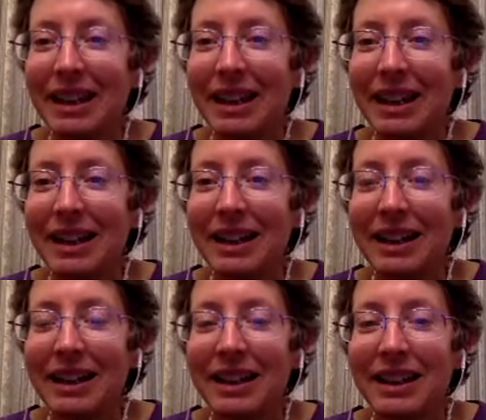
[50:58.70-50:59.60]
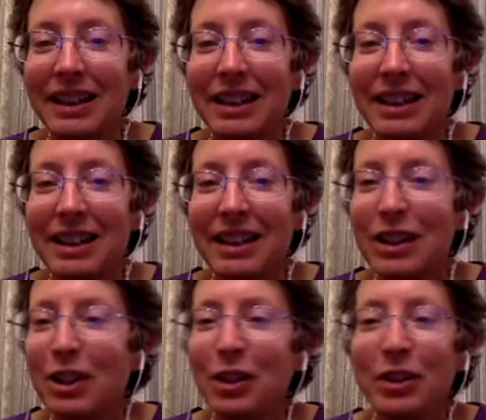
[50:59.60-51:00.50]
uh,
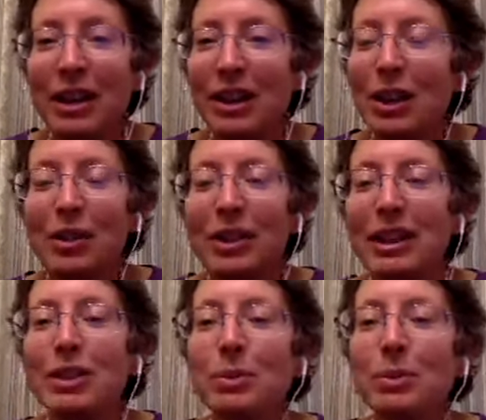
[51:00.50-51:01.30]
you don't you don't need